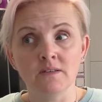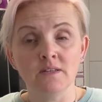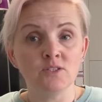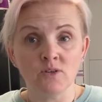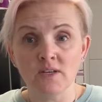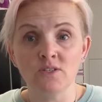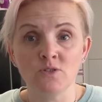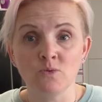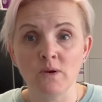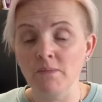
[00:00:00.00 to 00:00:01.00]
It's okay, he's
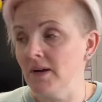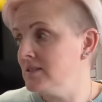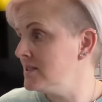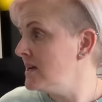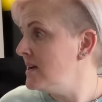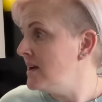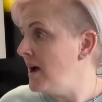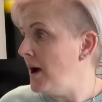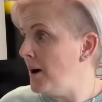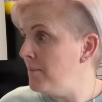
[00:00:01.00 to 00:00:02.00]
just walking past.
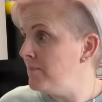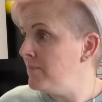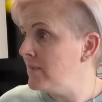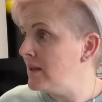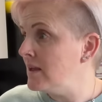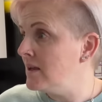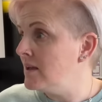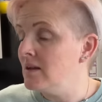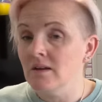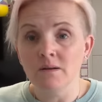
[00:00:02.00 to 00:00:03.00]
Actually,
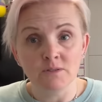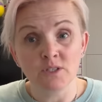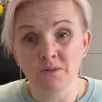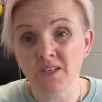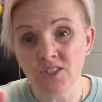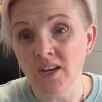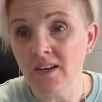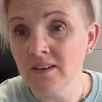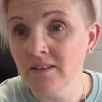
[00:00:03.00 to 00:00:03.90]
I'm gonna check.